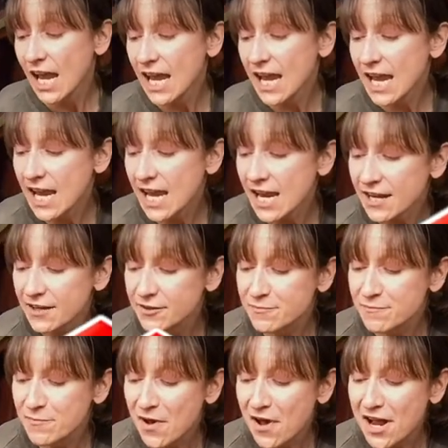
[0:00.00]

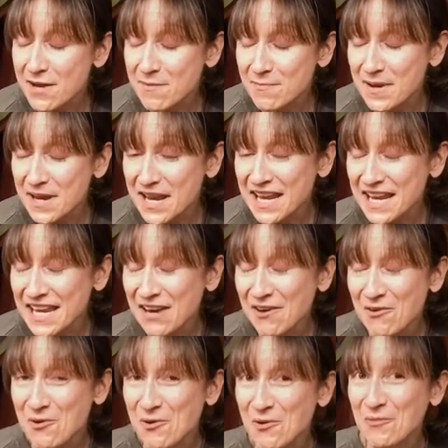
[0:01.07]
It might be
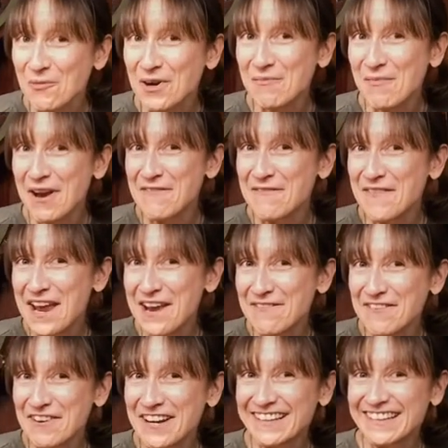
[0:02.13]
one of my
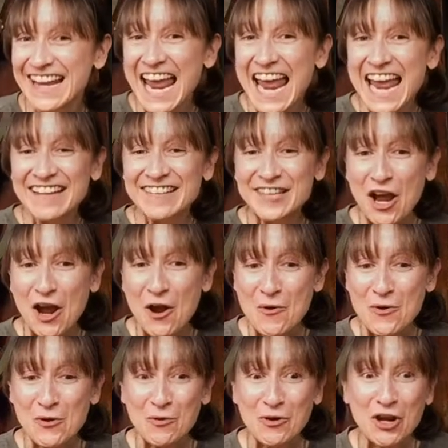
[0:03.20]
favourites. So
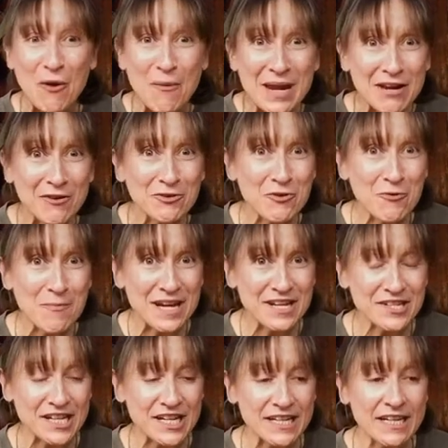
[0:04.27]
you're going on your
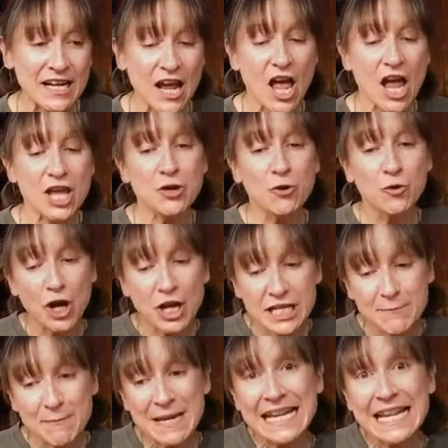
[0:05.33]
mission, you're going
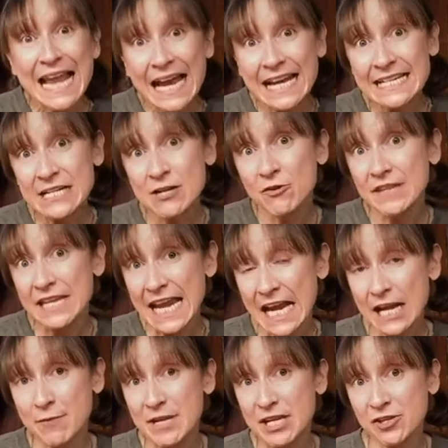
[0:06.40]
to be landing on the
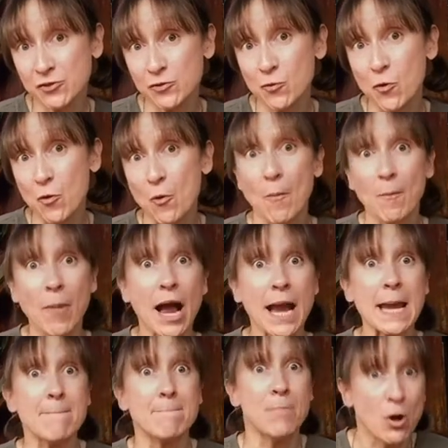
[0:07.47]
enemy shore
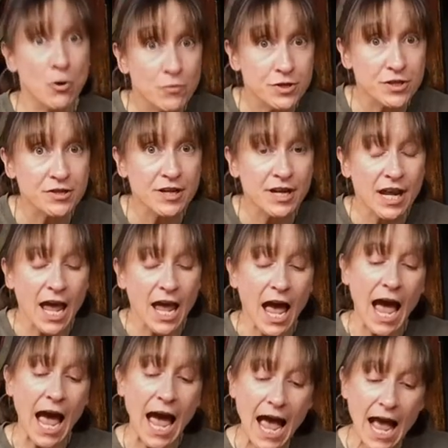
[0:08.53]
by boat,
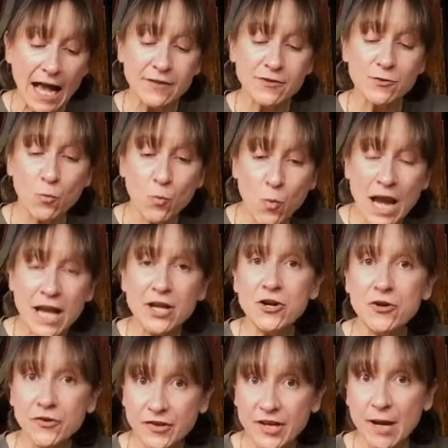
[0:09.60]
and when
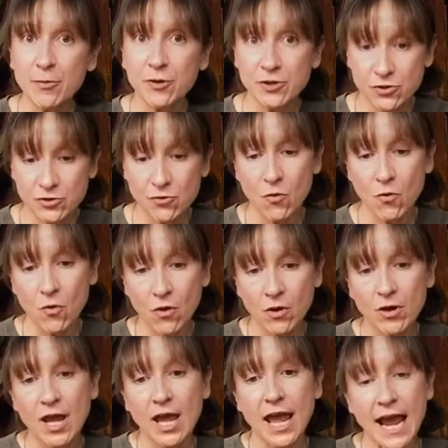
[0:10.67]
you step
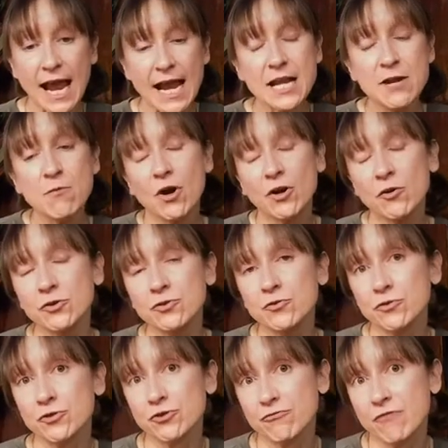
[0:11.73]
ashore, anyone on
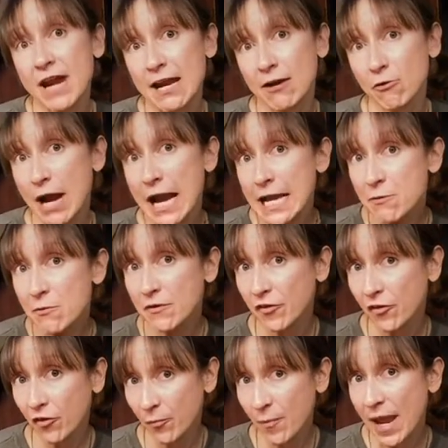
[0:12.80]
your trail or anyone
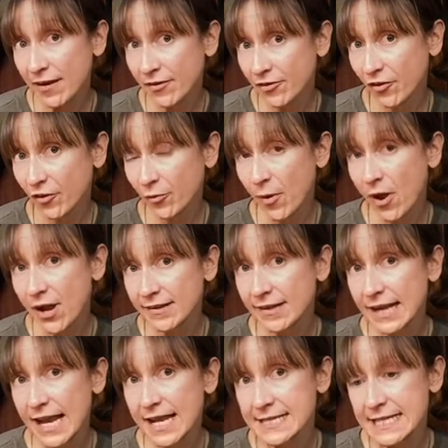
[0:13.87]
suspects that spies
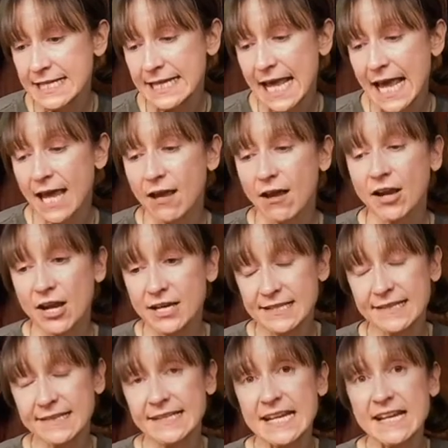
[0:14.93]
are landing there are going
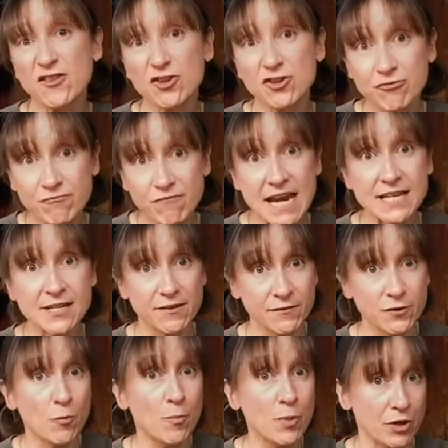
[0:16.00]
to see the tread
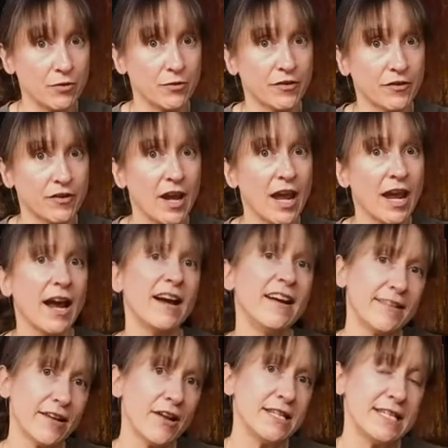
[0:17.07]
of your boots, and
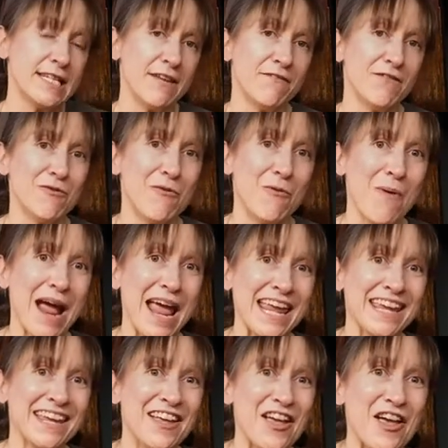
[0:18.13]
it's going to give you
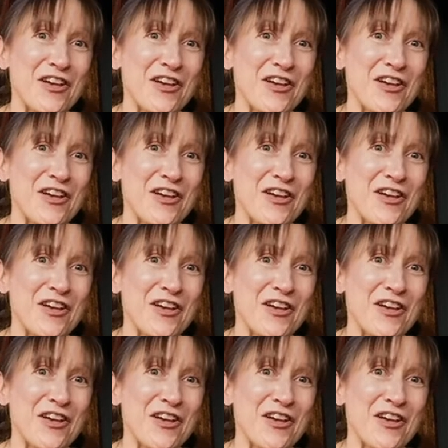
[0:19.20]
away.